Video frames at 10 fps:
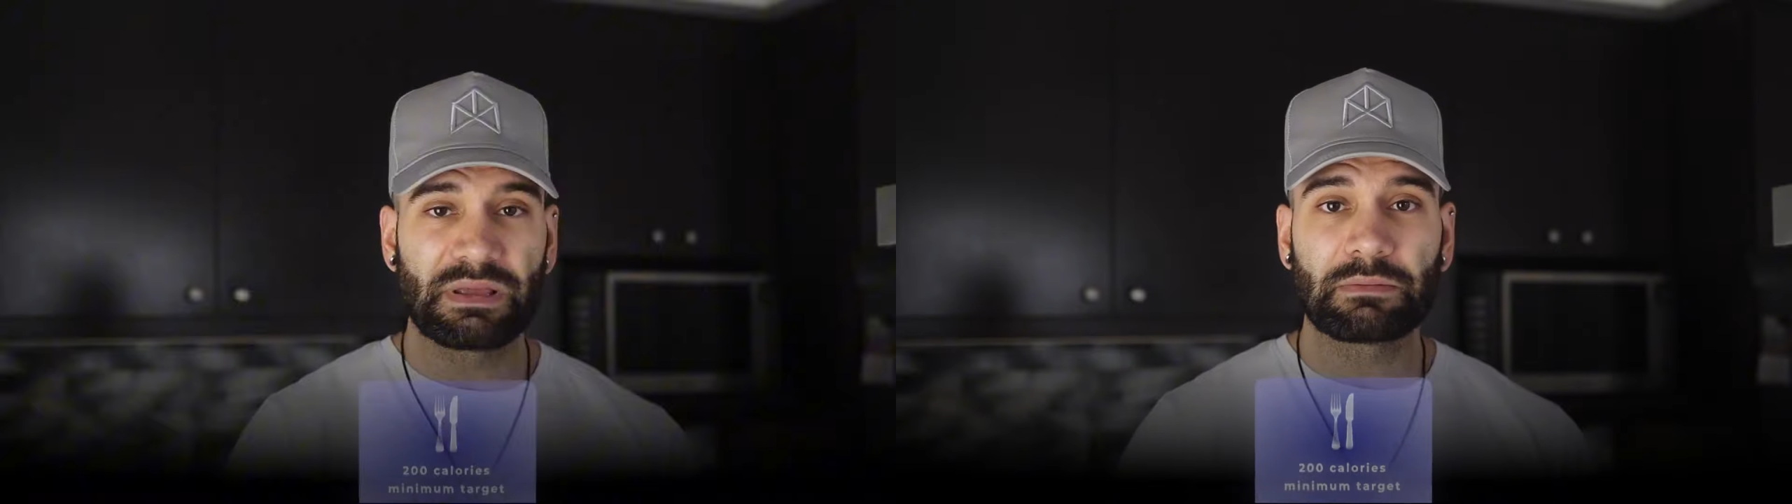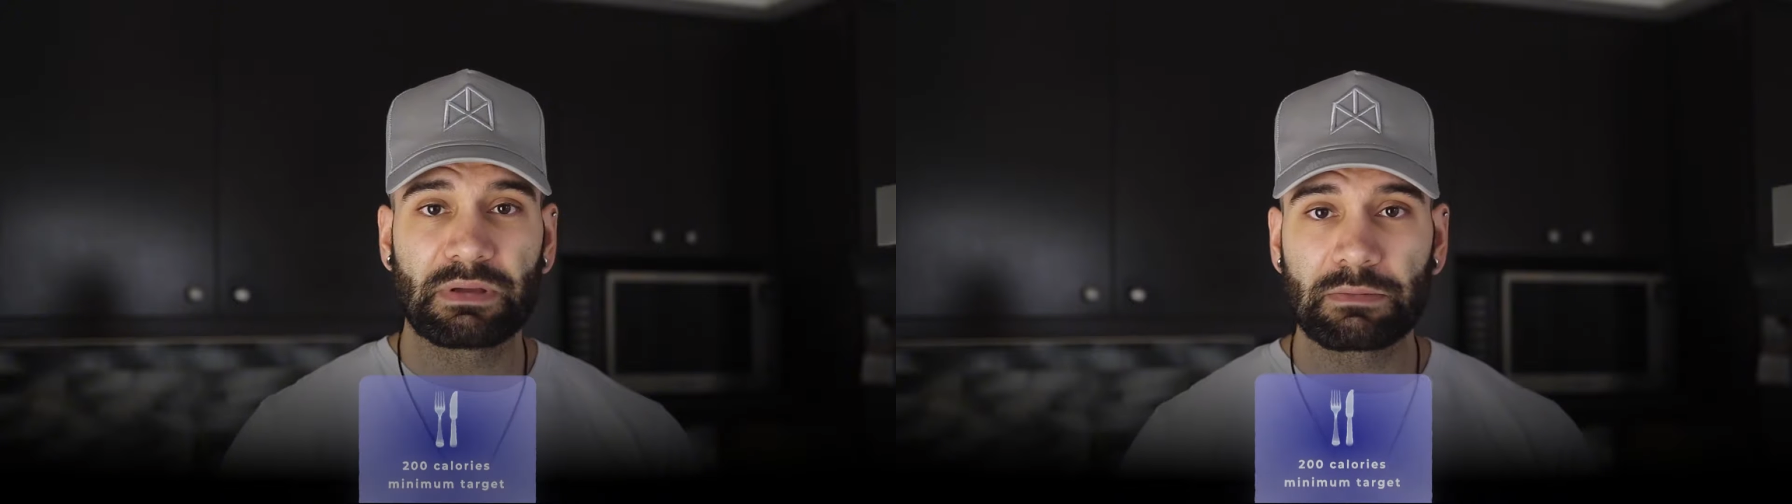
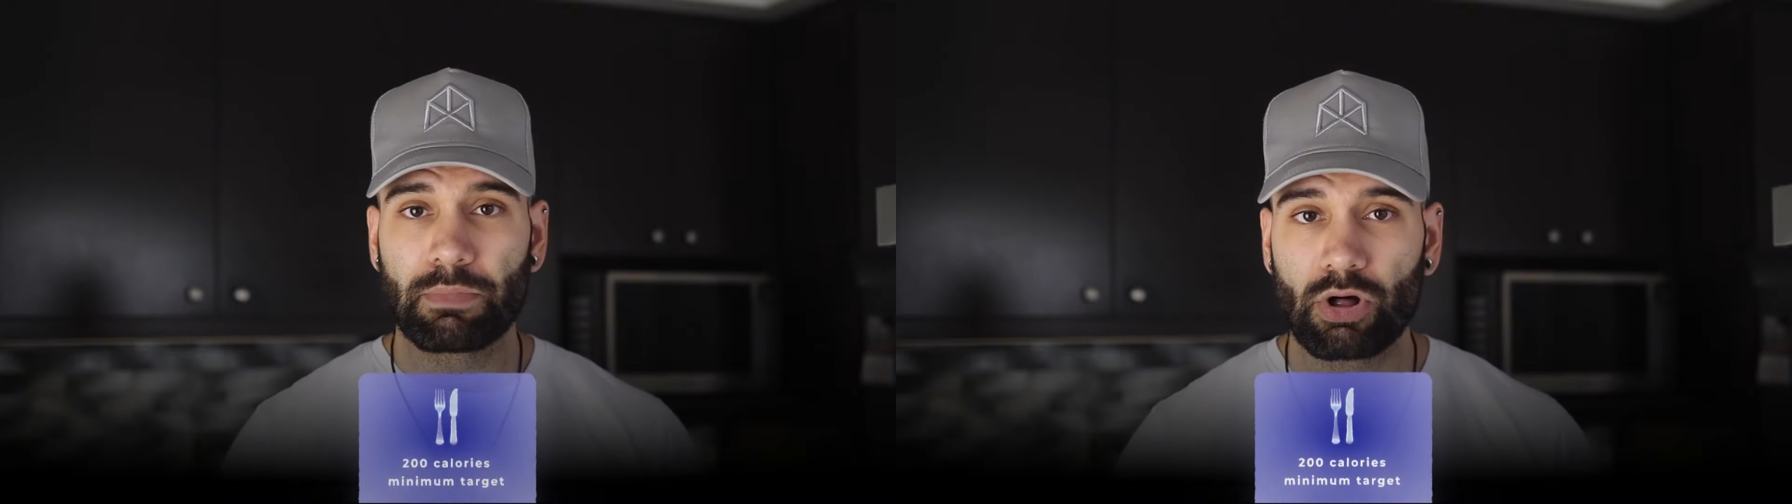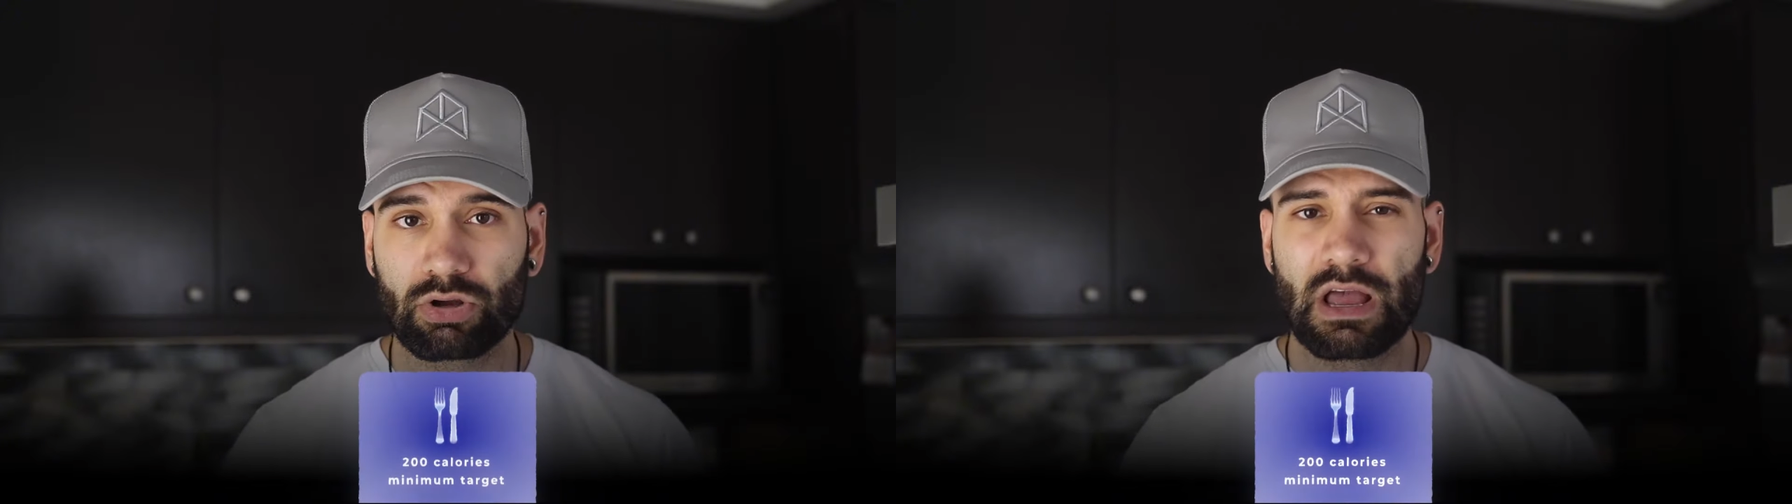being peak
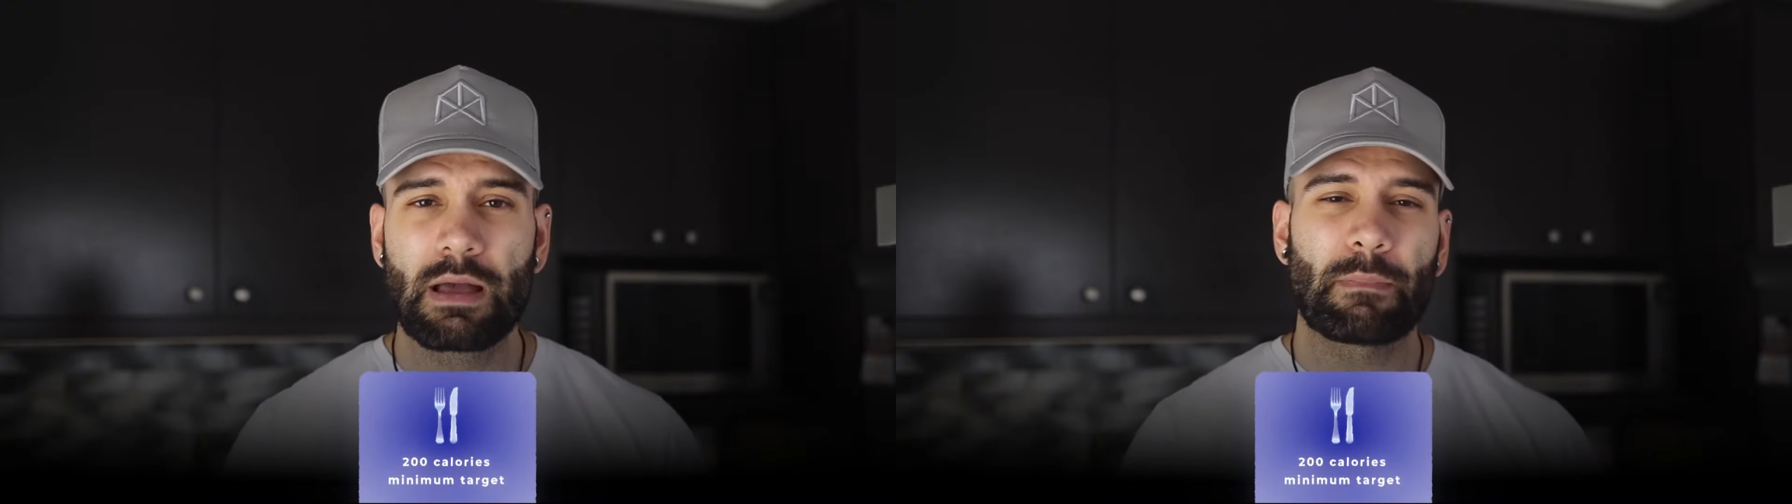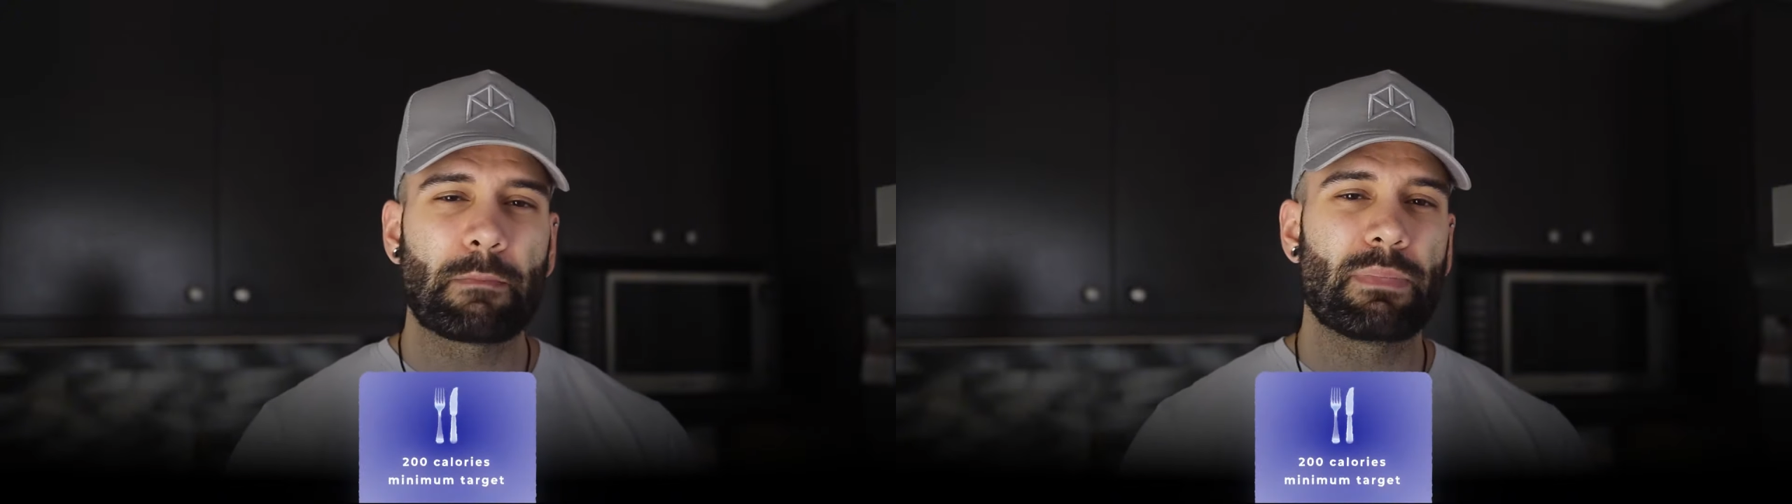bulk,
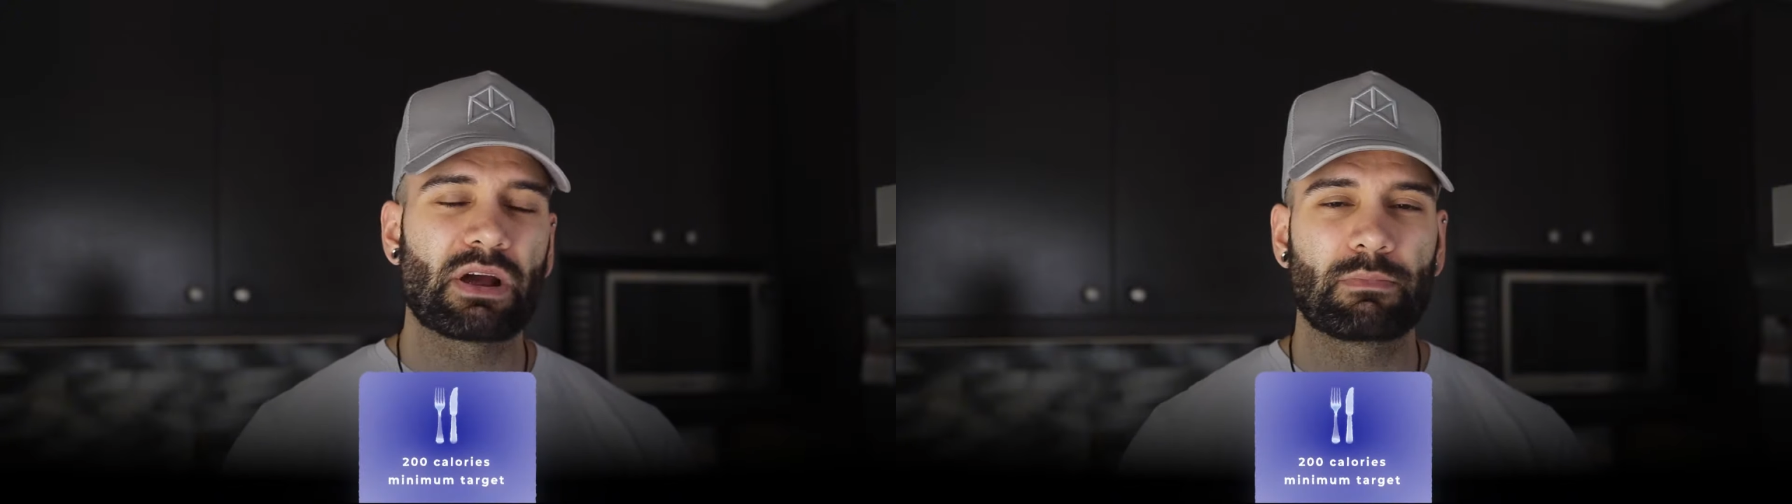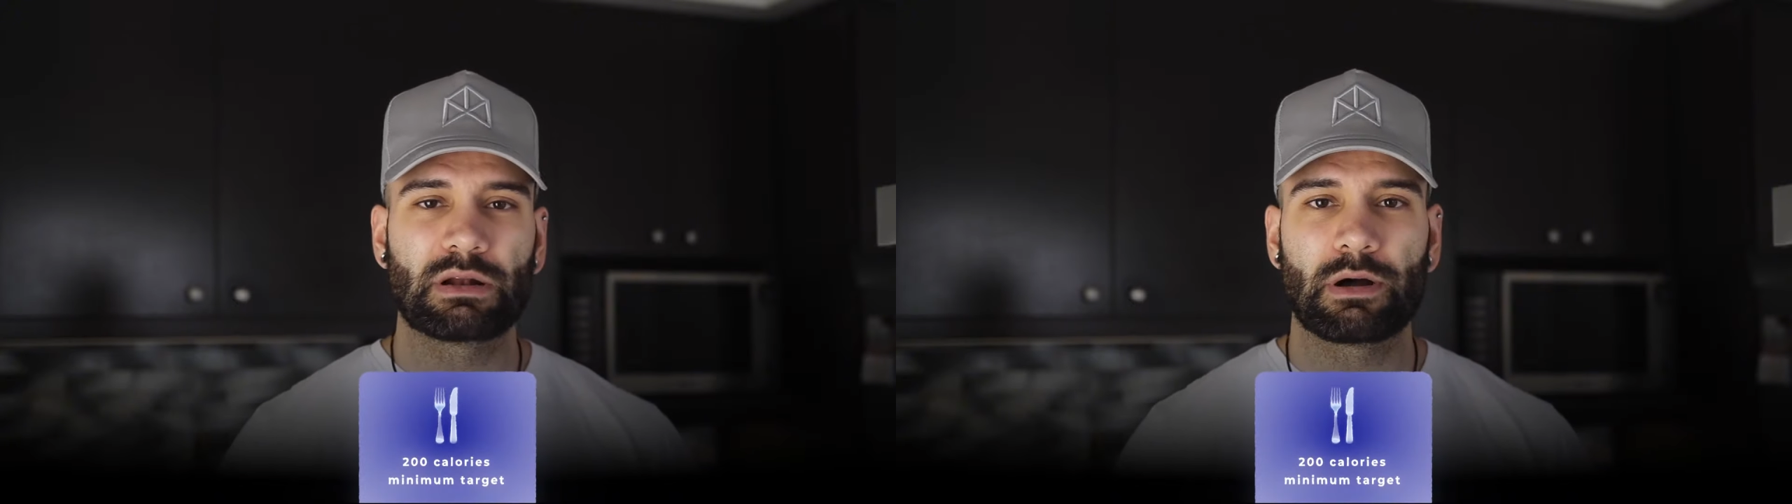my
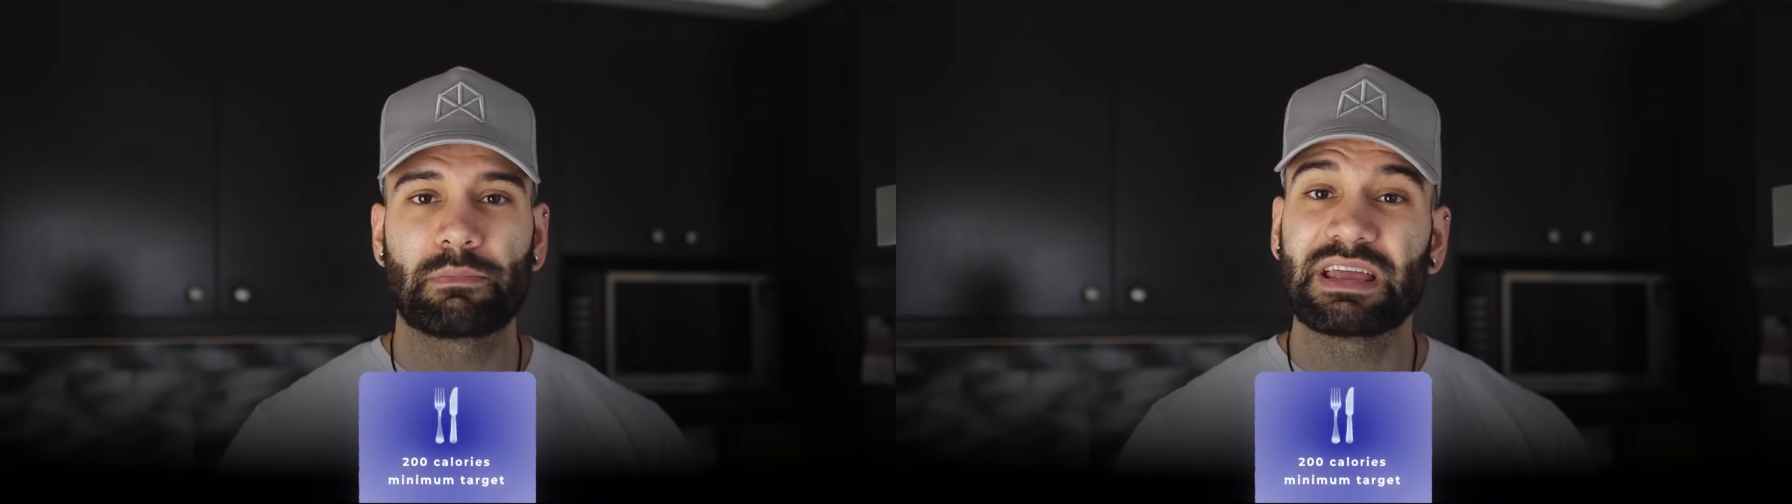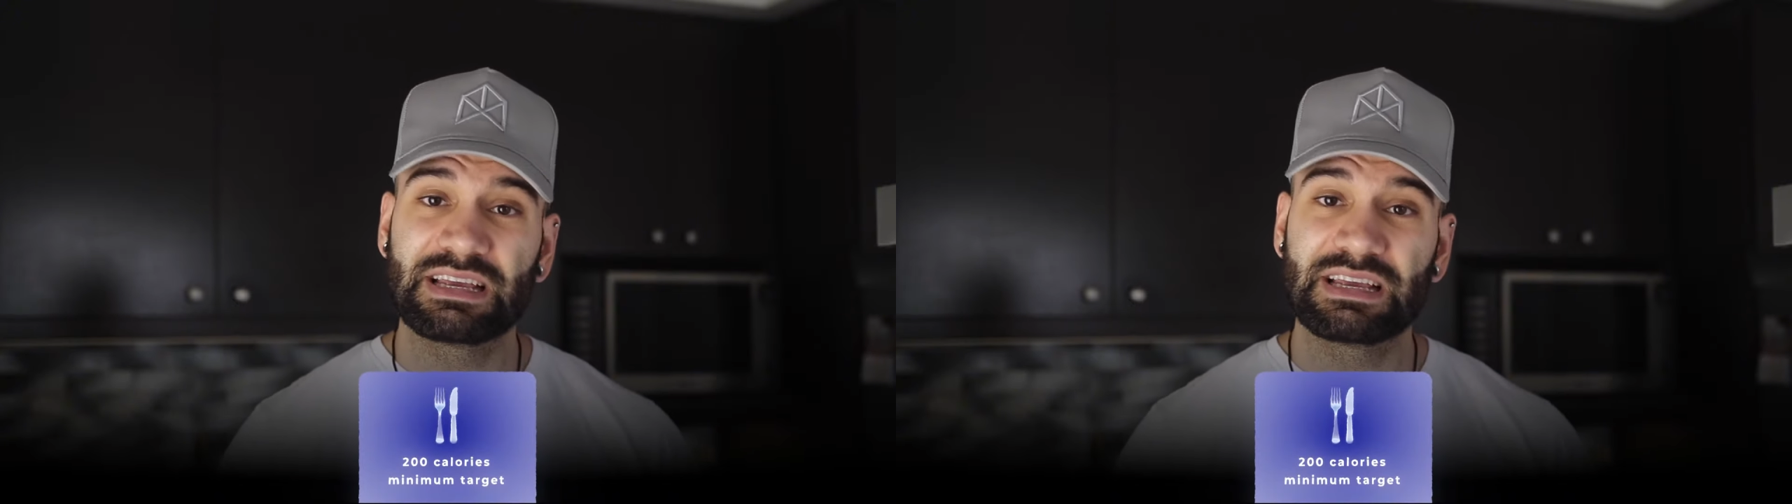bare minimum